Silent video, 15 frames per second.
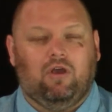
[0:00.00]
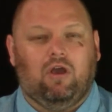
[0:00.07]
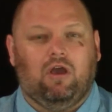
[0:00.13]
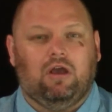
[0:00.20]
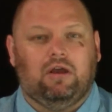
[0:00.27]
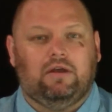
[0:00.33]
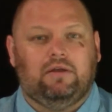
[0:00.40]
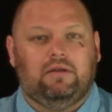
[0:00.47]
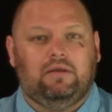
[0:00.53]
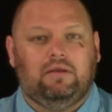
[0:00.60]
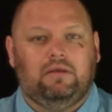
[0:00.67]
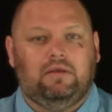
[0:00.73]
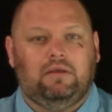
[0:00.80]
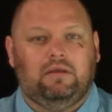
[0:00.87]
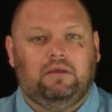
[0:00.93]
hard
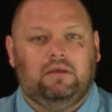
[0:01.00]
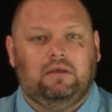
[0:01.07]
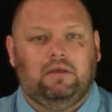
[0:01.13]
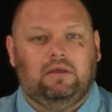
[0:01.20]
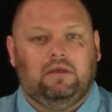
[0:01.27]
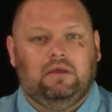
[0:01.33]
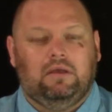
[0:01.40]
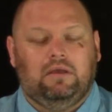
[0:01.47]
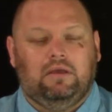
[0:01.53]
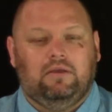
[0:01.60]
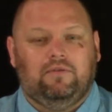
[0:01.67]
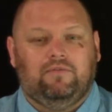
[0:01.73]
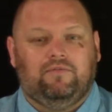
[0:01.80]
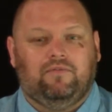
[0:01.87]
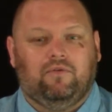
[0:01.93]

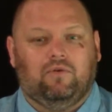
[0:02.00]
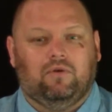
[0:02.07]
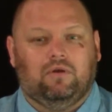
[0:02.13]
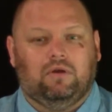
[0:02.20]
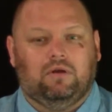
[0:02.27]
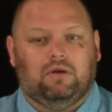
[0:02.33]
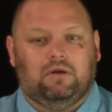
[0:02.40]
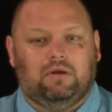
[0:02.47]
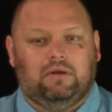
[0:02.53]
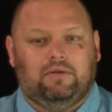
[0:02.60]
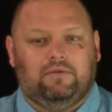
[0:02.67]
for